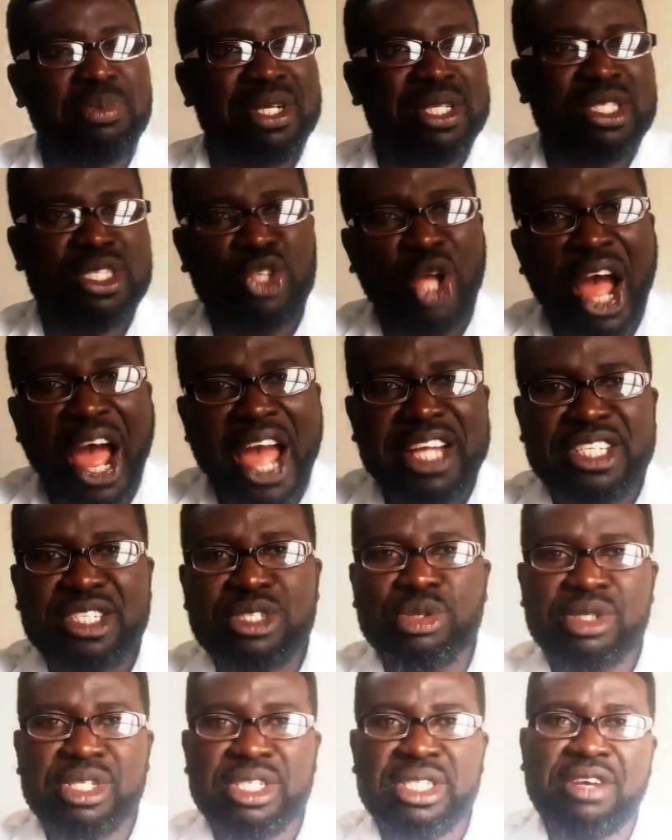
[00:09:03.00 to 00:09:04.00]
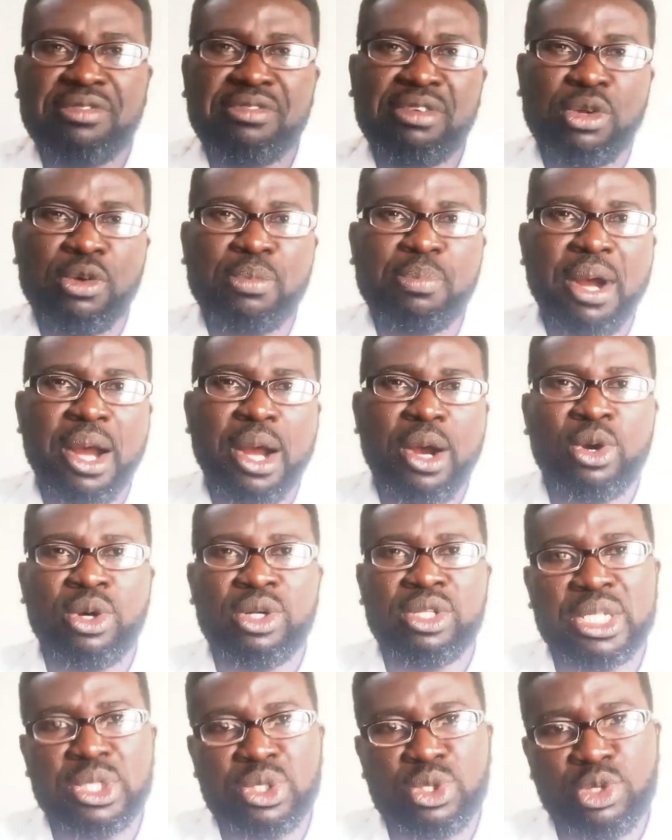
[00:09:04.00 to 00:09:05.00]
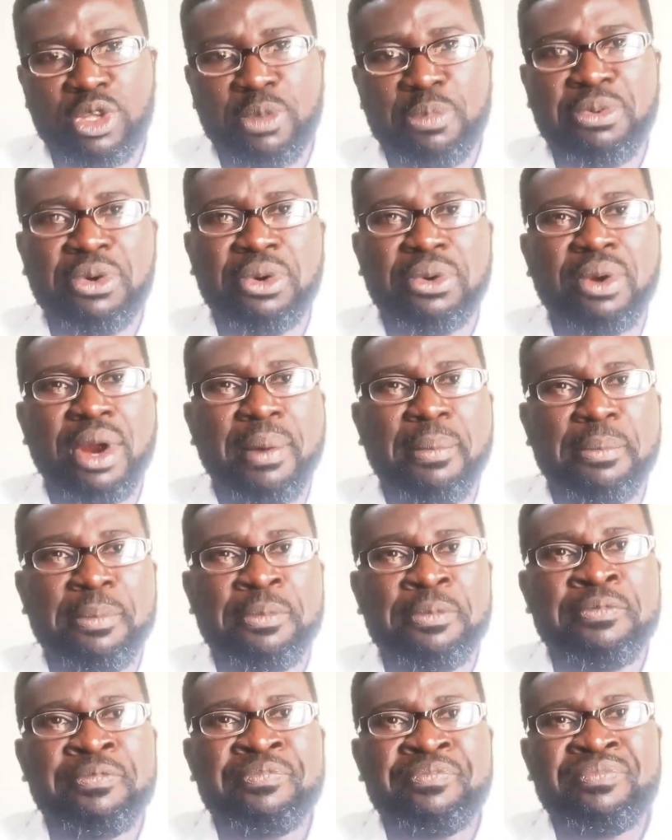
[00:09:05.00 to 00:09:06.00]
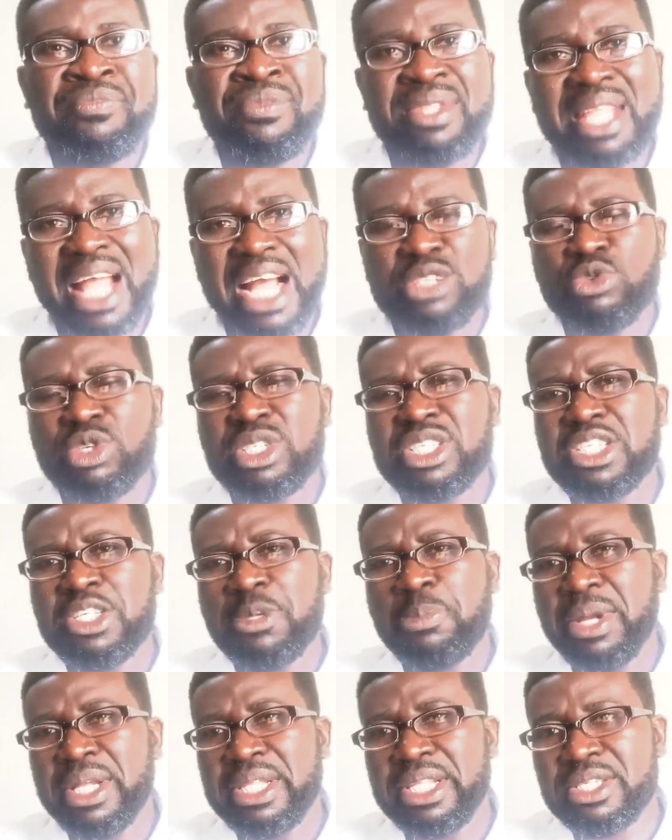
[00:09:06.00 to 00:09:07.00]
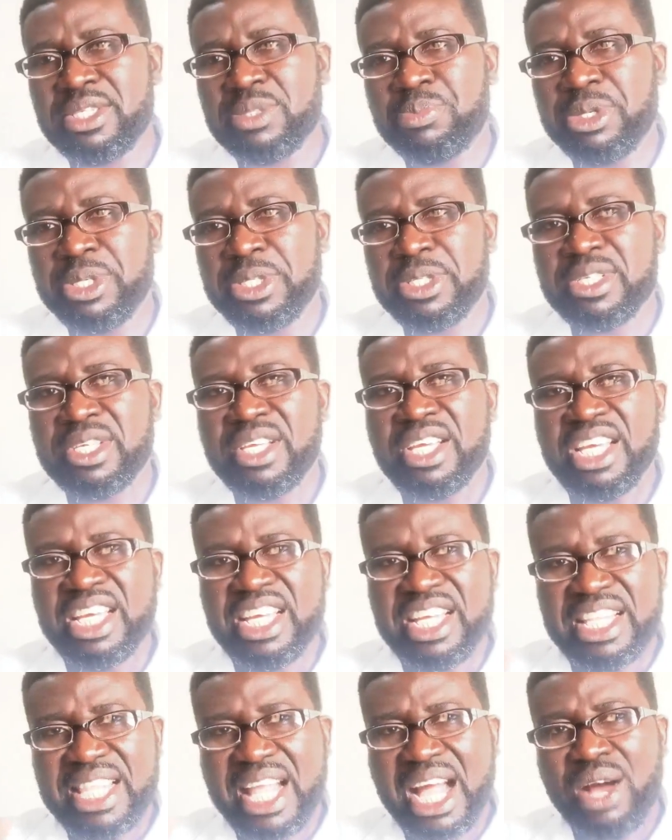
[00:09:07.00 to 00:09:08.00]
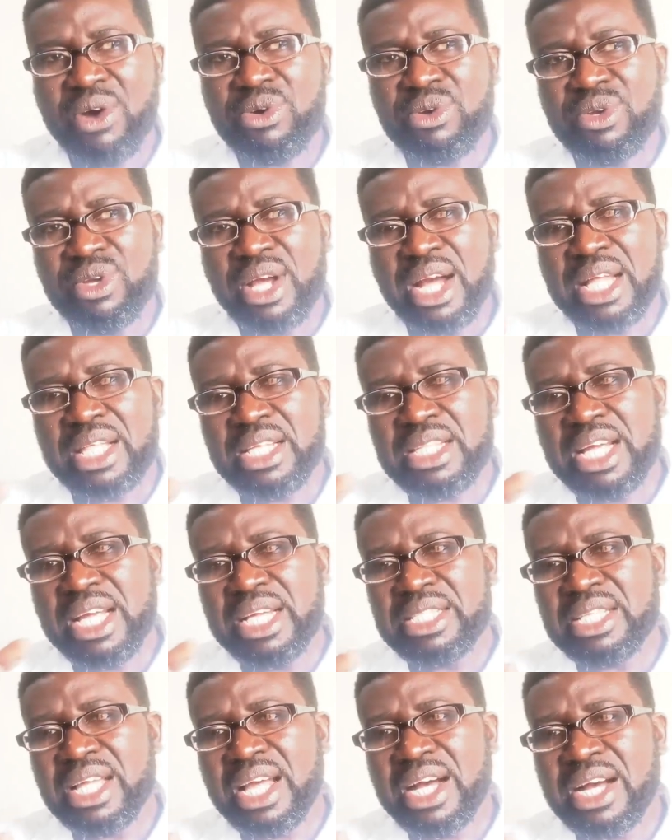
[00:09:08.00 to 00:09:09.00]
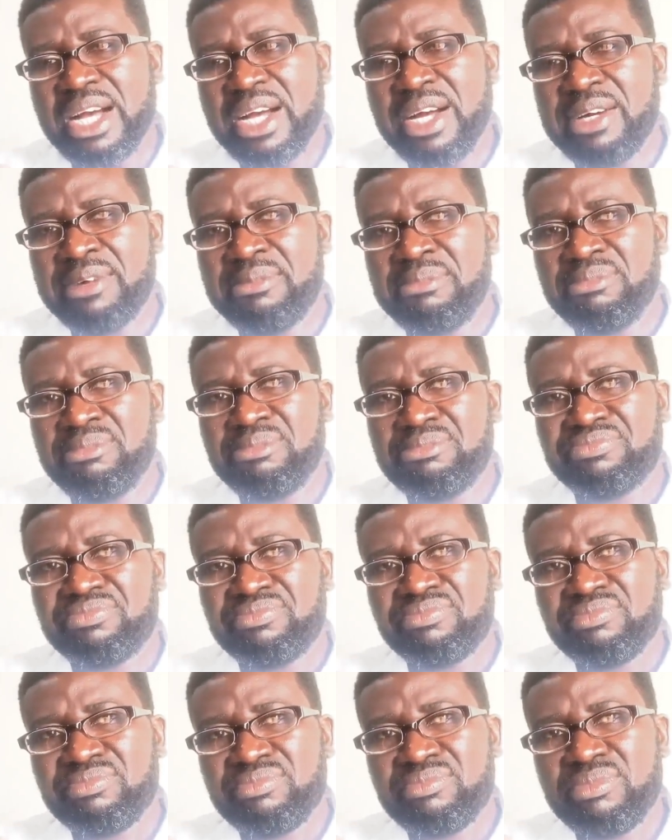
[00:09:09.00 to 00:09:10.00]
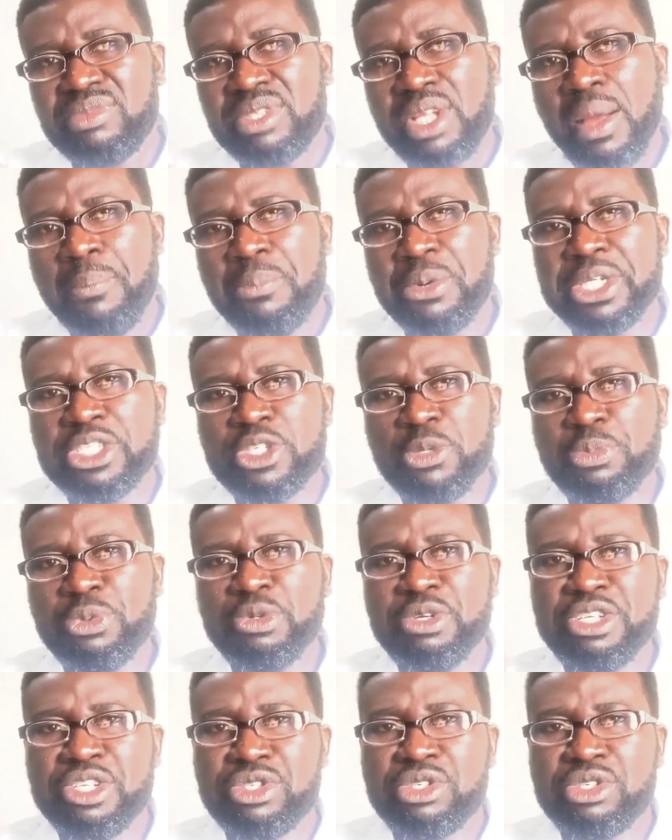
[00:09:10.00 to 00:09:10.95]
being tied to the developer or to the program. That's what independence means. Now, another principle is